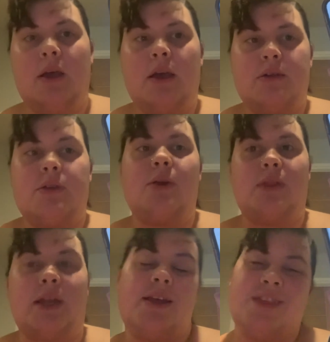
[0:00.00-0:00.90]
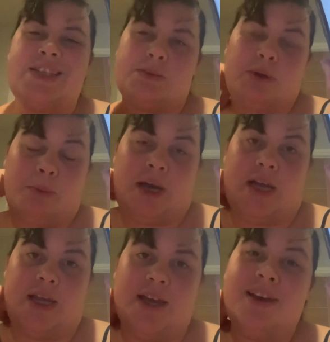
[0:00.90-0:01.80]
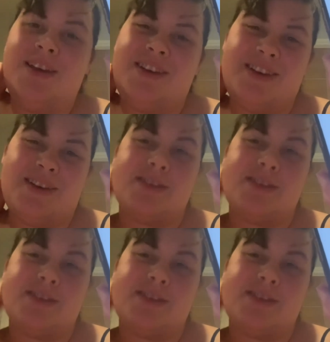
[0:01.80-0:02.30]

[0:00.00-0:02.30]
So then it thinks I'm on a bike because